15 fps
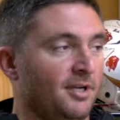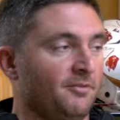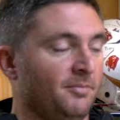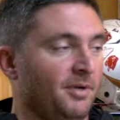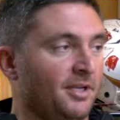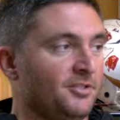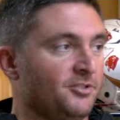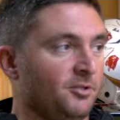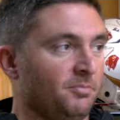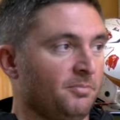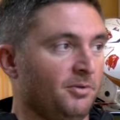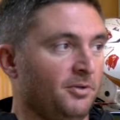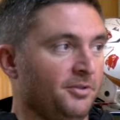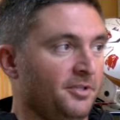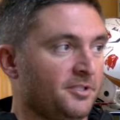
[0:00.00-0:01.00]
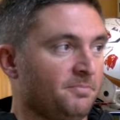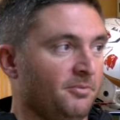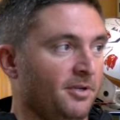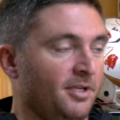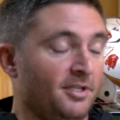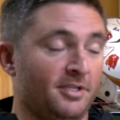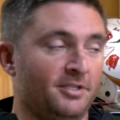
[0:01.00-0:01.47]
everybody's Super Bowl at this
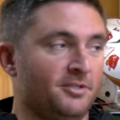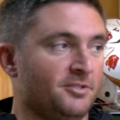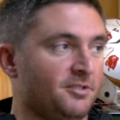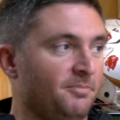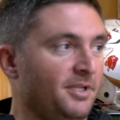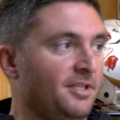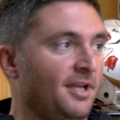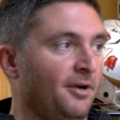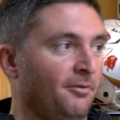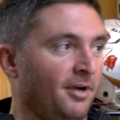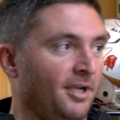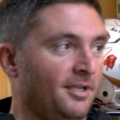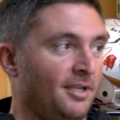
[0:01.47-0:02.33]
point. It didn't used to be that way.